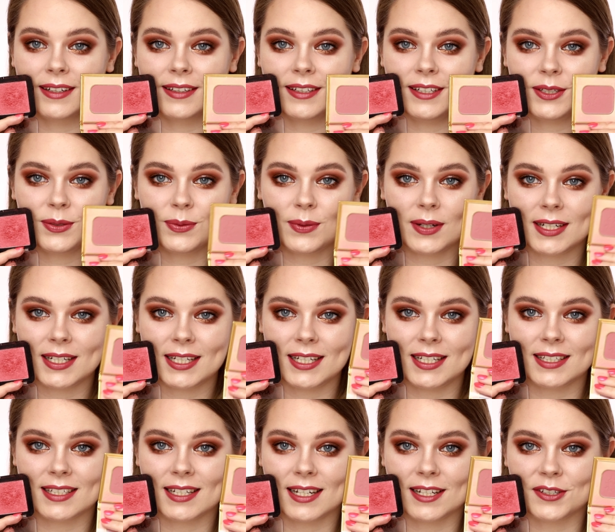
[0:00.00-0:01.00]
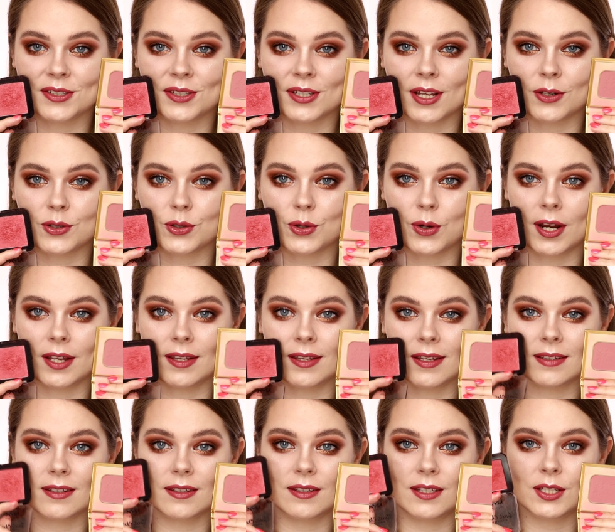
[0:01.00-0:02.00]
this one is less
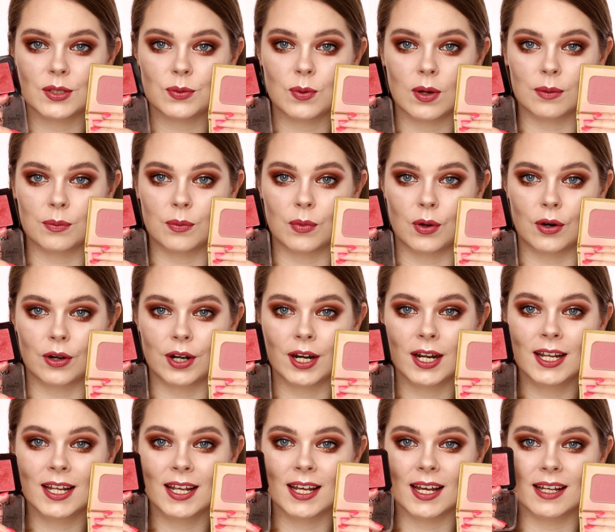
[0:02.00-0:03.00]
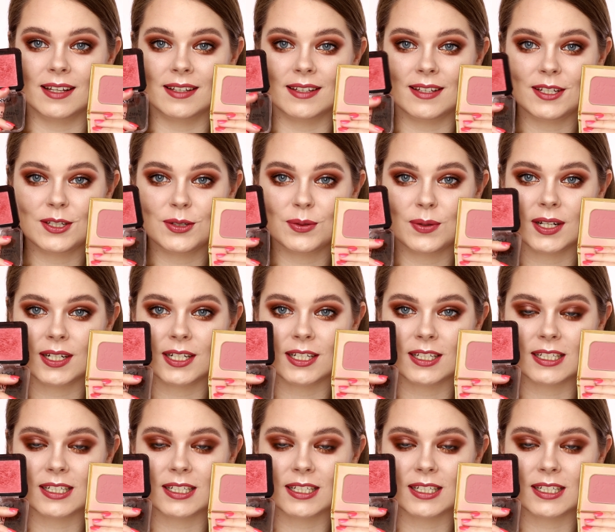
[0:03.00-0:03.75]
saturated, this one more, and this one